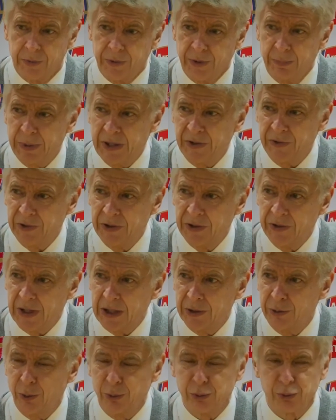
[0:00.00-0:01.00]
The best is
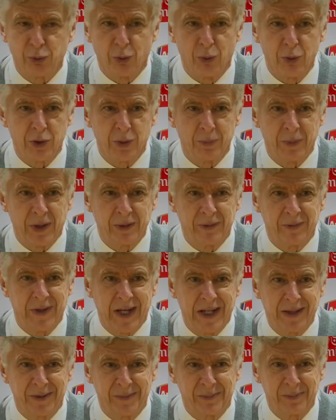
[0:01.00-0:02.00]
I don't talk about
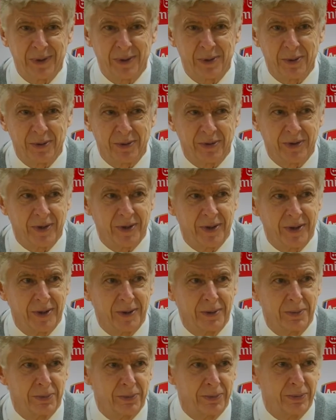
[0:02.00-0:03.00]
that because
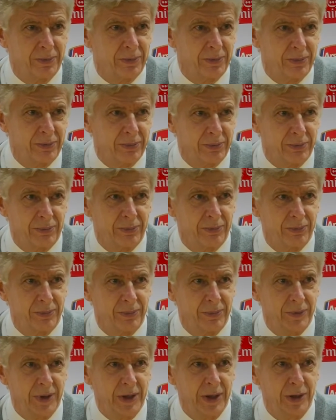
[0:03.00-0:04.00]

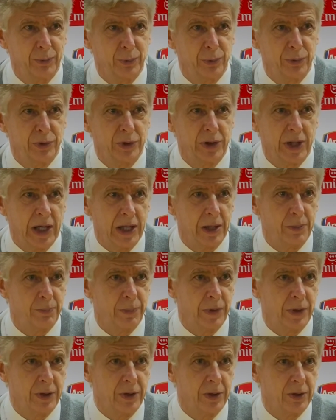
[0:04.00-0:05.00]
it wouldn't
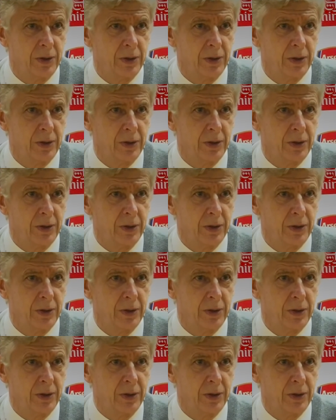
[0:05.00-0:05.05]
help.